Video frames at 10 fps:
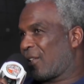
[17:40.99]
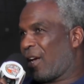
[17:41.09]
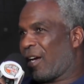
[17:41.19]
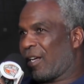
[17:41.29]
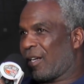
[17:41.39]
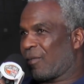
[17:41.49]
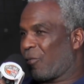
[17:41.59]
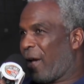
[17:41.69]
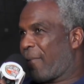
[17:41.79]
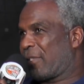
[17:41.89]

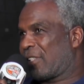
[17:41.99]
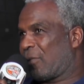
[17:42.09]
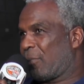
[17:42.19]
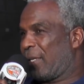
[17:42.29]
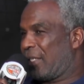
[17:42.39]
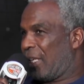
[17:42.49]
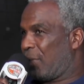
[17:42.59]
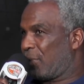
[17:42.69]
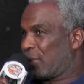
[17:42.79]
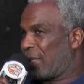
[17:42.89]
Wide receiver would be
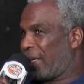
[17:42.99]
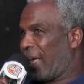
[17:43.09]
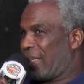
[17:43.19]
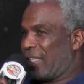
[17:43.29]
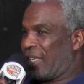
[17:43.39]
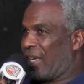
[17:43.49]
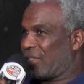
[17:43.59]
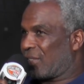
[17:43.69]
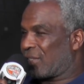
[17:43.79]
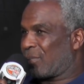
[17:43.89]
deep, was like, I need
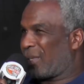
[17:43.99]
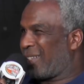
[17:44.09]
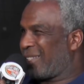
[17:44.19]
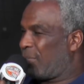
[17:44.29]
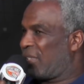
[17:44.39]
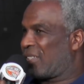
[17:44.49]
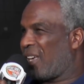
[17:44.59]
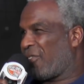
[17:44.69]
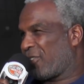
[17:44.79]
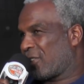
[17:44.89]
catches because that'd be
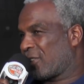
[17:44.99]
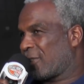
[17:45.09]
selfish.